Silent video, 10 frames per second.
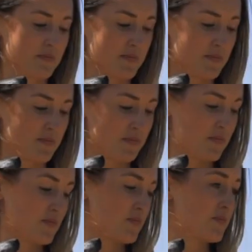
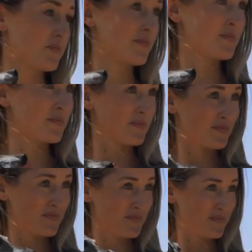Fortunately, there are
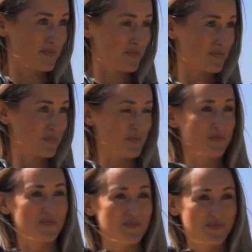several steps you can
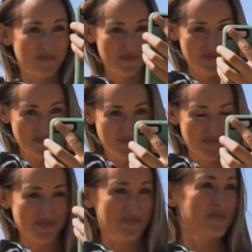take to prevent ear
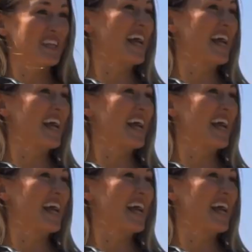infections